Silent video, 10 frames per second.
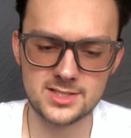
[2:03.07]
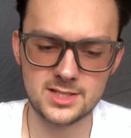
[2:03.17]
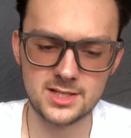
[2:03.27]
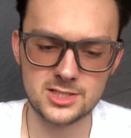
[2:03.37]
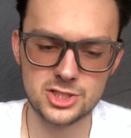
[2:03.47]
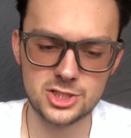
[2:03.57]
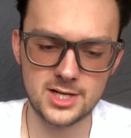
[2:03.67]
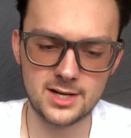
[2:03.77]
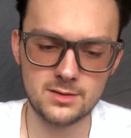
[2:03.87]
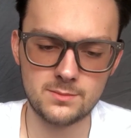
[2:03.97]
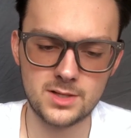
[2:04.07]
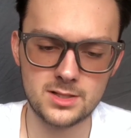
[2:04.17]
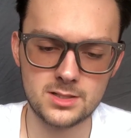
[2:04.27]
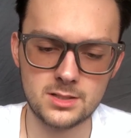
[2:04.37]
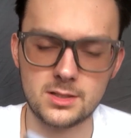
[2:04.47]
It's an
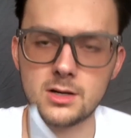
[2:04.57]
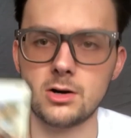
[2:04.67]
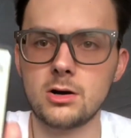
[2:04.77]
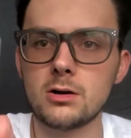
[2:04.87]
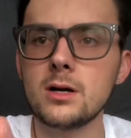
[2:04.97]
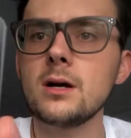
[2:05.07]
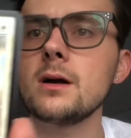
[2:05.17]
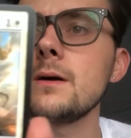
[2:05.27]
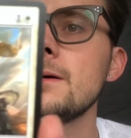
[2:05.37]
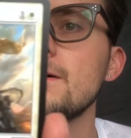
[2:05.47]
enchantment, an aura.